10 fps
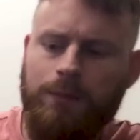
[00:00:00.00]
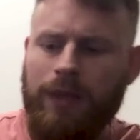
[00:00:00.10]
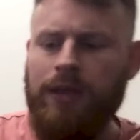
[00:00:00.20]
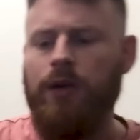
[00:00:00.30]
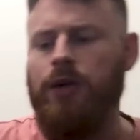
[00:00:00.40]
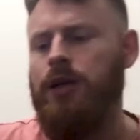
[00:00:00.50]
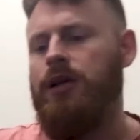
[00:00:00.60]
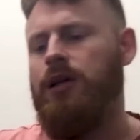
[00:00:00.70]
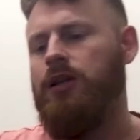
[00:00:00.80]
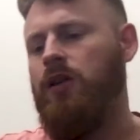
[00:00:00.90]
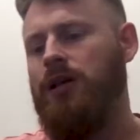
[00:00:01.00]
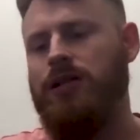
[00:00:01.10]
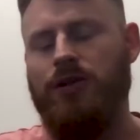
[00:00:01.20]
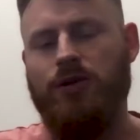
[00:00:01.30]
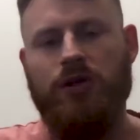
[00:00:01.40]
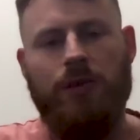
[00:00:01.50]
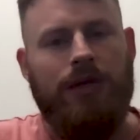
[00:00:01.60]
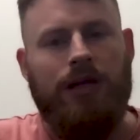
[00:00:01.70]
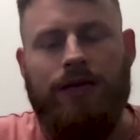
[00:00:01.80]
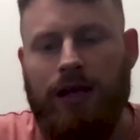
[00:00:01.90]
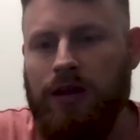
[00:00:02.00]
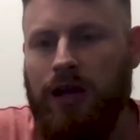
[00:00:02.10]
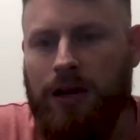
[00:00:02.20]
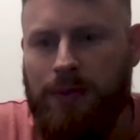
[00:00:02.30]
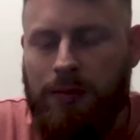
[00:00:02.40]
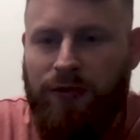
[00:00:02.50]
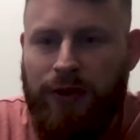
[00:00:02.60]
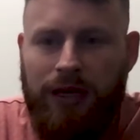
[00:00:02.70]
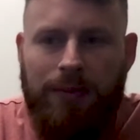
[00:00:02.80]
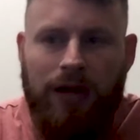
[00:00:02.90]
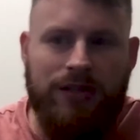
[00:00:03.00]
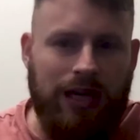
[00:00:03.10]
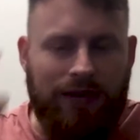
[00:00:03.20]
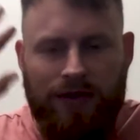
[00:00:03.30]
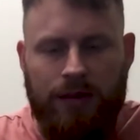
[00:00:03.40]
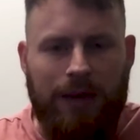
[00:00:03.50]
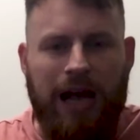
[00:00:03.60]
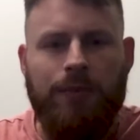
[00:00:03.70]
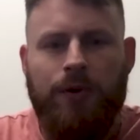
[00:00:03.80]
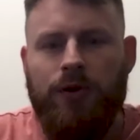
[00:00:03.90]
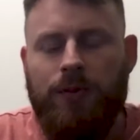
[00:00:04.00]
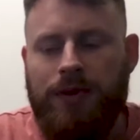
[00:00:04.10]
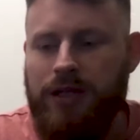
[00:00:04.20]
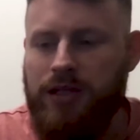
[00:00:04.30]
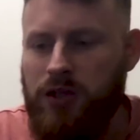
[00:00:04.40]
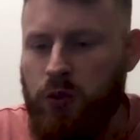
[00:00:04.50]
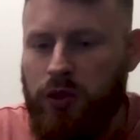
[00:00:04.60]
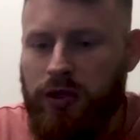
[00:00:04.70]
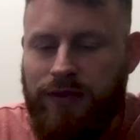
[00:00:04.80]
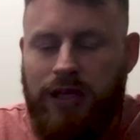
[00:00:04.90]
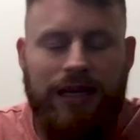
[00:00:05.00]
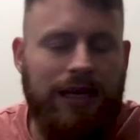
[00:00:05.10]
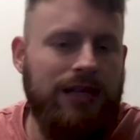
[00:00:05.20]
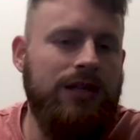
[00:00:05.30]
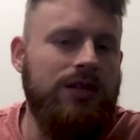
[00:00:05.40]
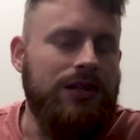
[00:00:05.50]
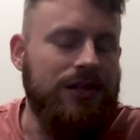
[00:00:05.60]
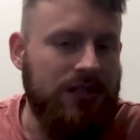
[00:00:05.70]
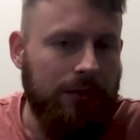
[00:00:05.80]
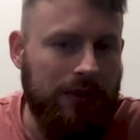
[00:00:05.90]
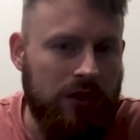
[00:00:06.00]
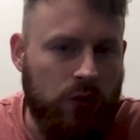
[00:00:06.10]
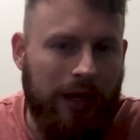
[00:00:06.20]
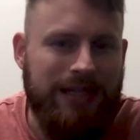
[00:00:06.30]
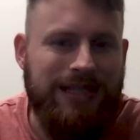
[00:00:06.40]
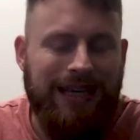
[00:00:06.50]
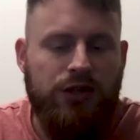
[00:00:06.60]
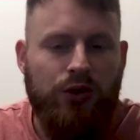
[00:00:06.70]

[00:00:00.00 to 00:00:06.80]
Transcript: Now, lawn signs are something that I think a lot of people forget about. It's kind of in the back burner, but this is one of the easiest and simplest ways to get your